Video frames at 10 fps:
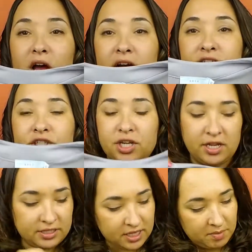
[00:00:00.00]
Lush.
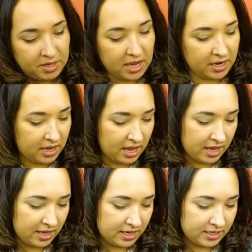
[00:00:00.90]
It's coming in
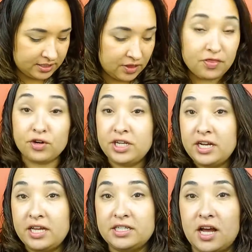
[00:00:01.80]
at
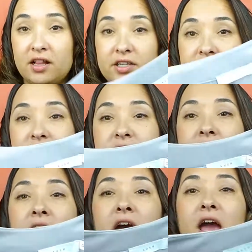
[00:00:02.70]
$39.
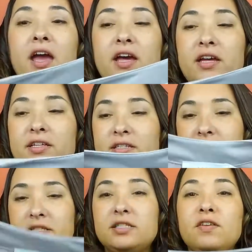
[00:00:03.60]

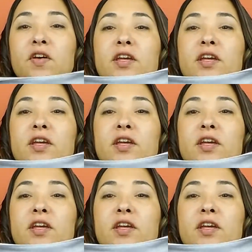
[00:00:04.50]
And let's see if I